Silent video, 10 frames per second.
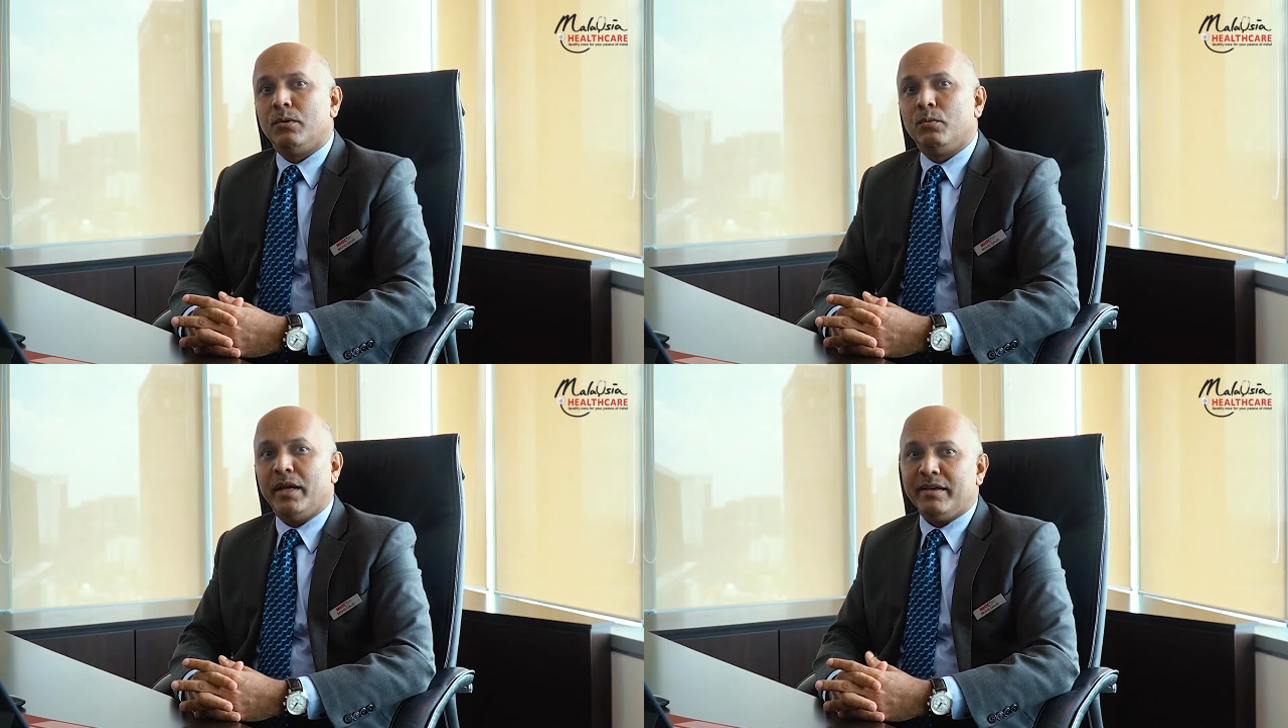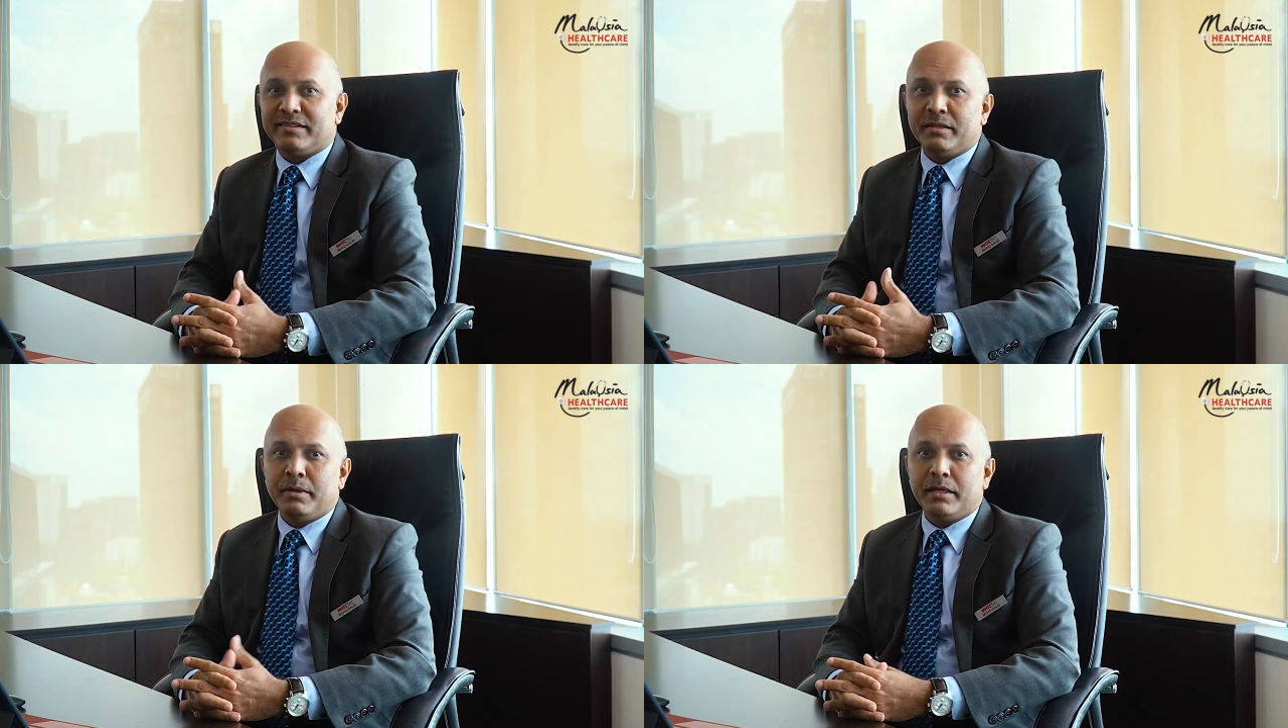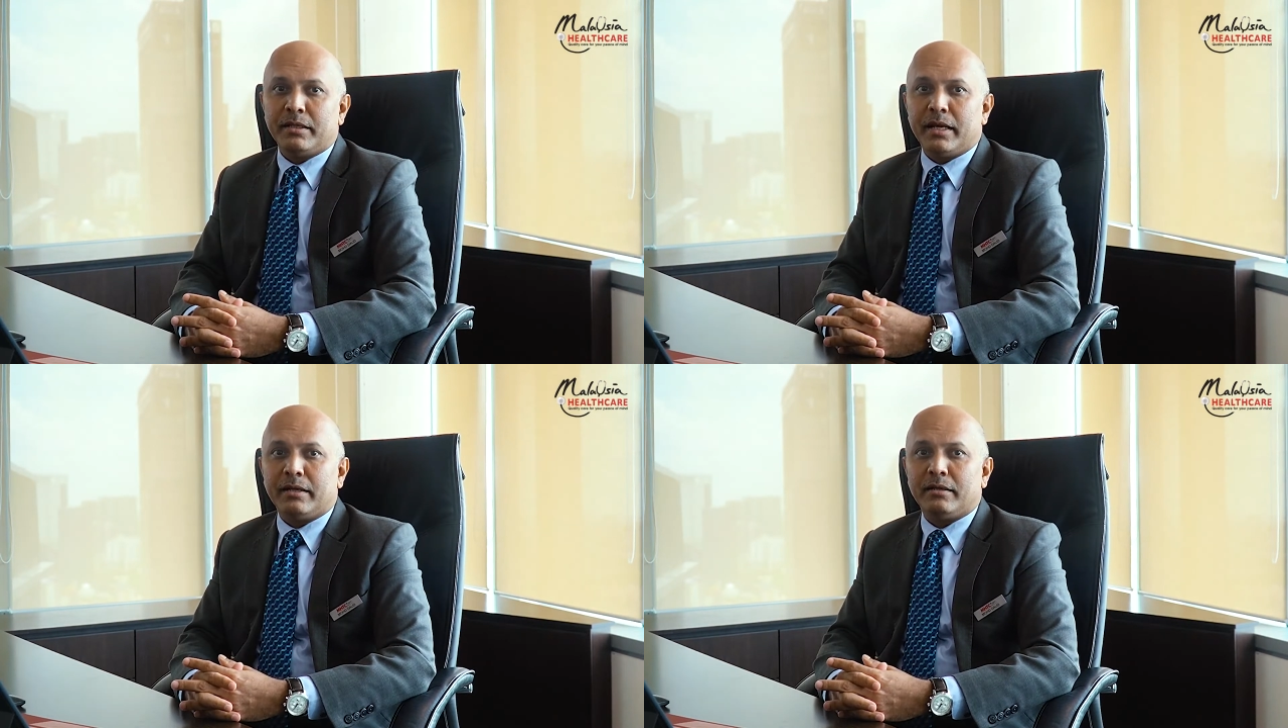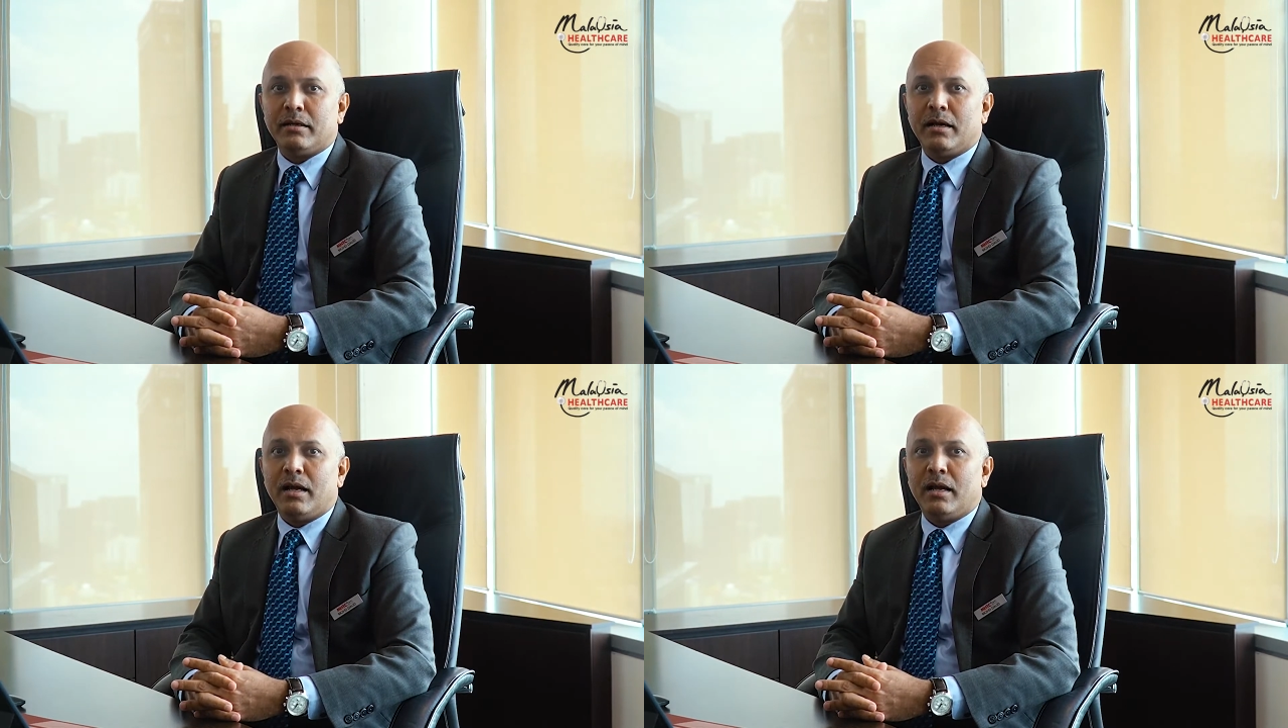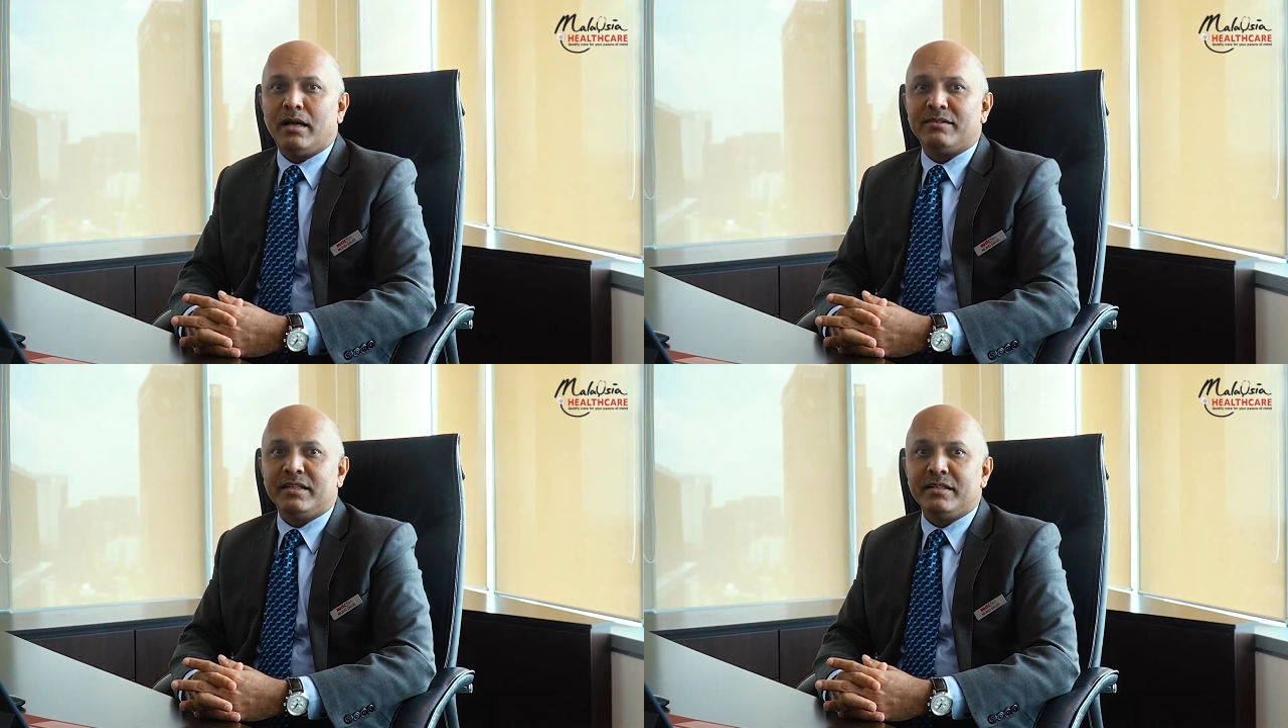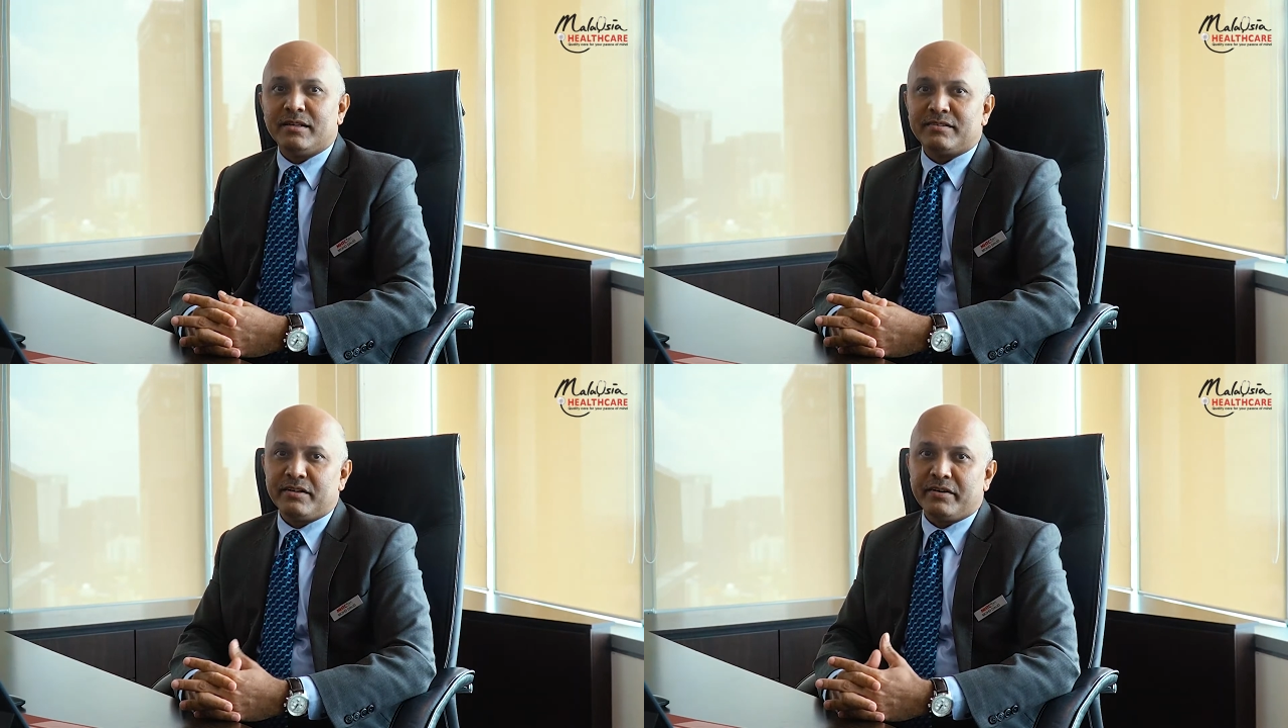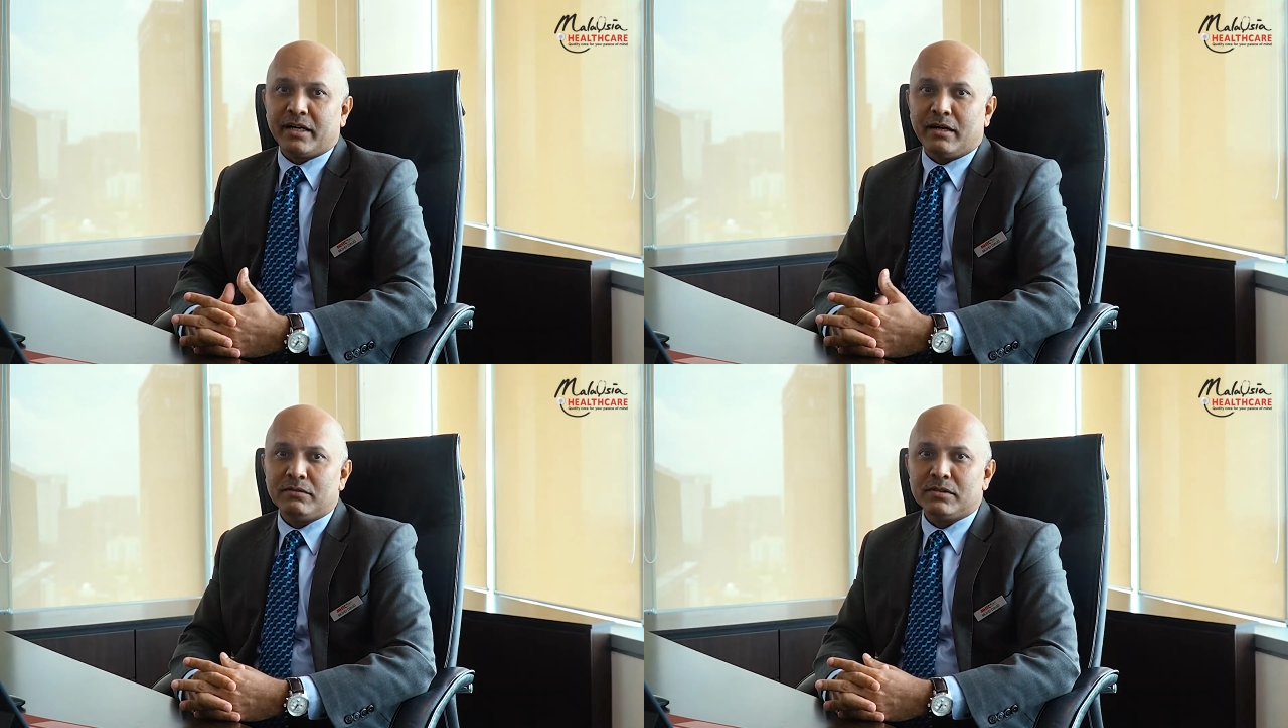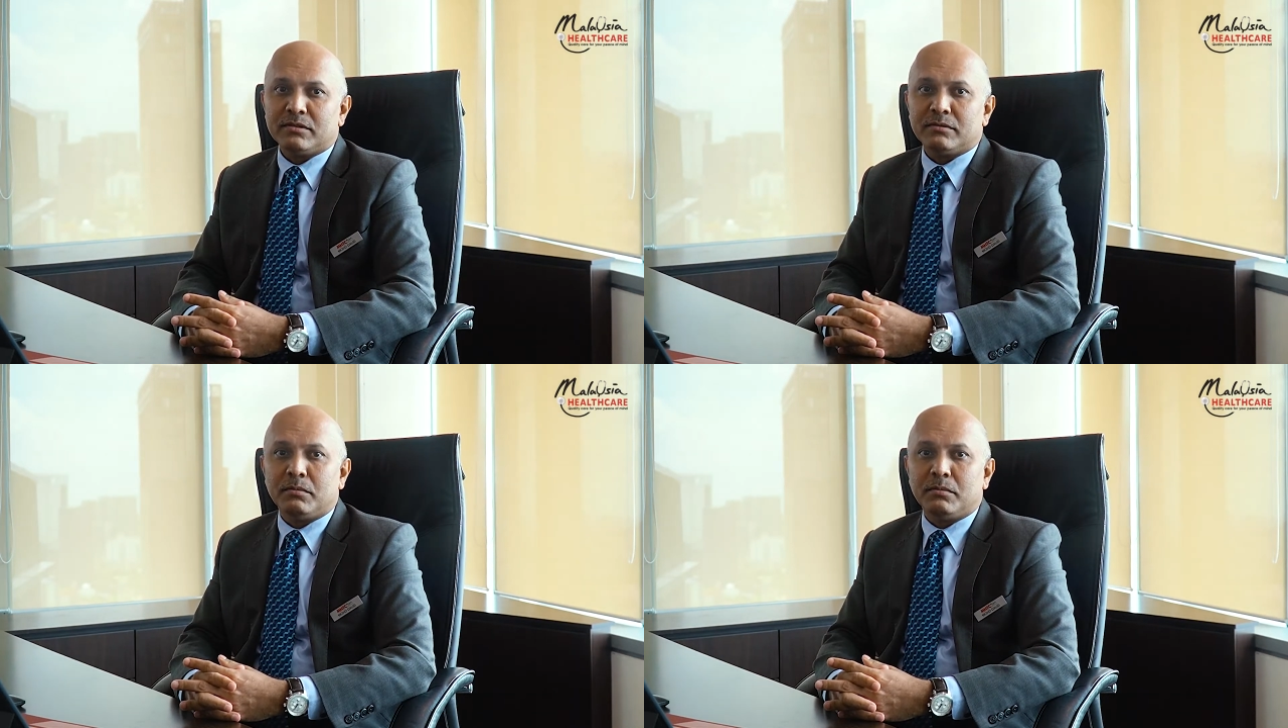we estimate that as the industry recovers,